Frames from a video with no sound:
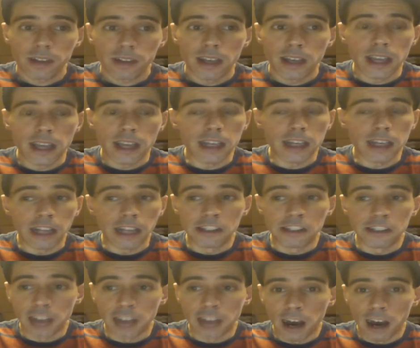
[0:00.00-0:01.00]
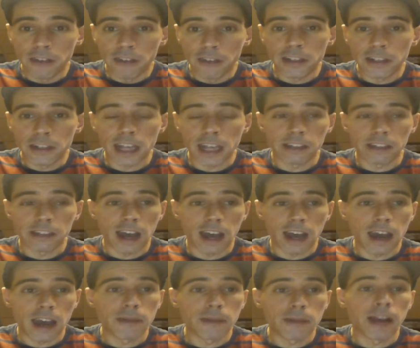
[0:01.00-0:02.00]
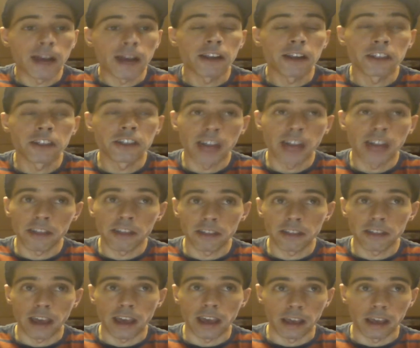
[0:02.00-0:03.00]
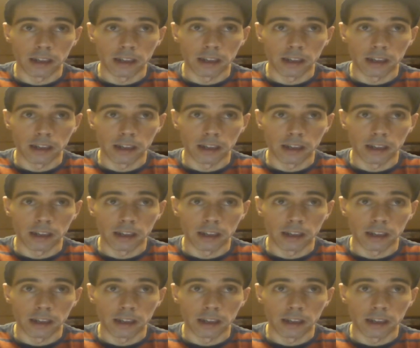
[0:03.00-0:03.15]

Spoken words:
It's tough. It takes time. Now, here's another thing.